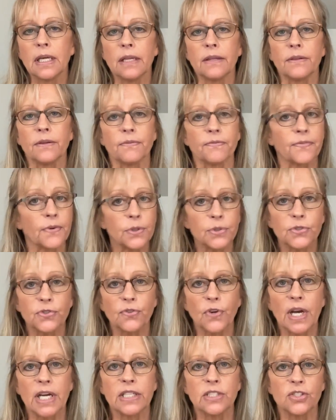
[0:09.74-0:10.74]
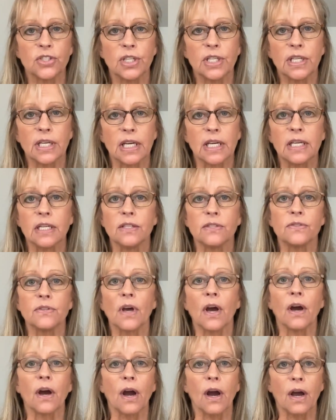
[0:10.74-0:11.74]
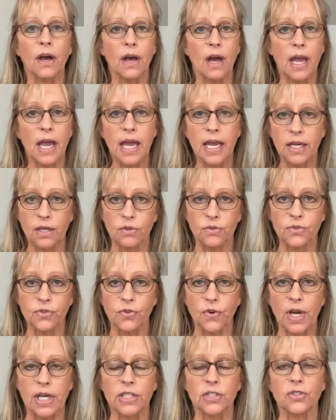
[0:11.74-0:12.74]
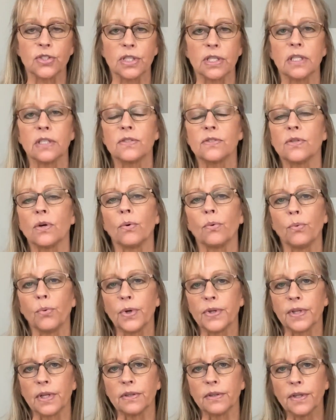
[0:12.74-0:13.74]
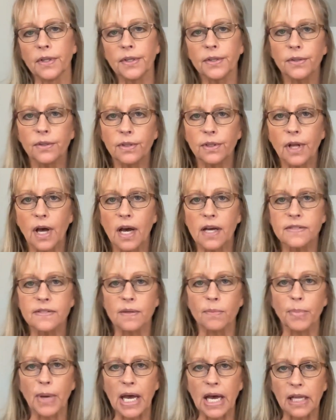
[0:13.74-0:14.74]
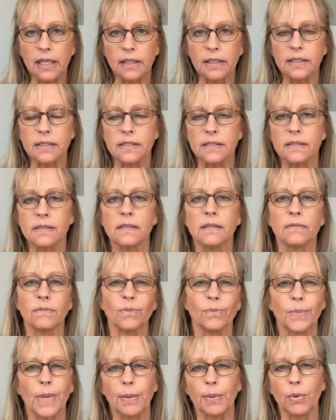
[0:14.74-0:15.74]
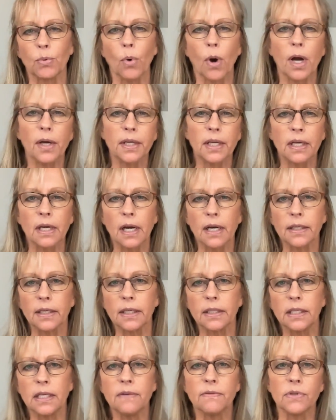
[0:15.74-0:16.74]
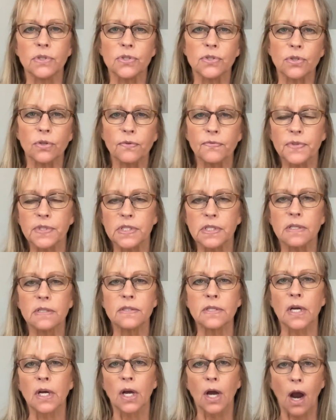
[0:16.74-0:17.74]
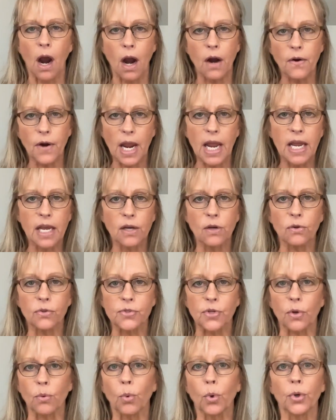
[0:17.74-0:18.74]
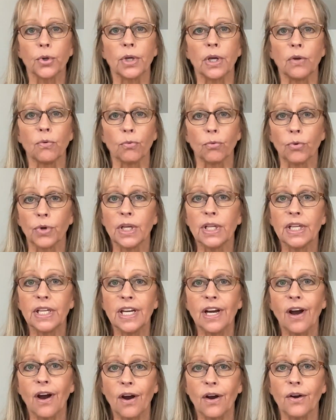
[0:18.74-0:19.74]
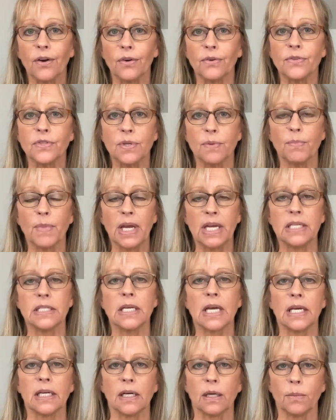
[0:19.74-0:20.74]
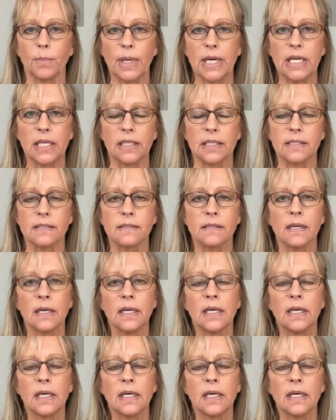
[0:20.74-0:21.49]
The first strategy is ankle strategy. So with a little loss of balance, maybe walking on uneven surfaces, our ankles are working really hard to maintain our balance.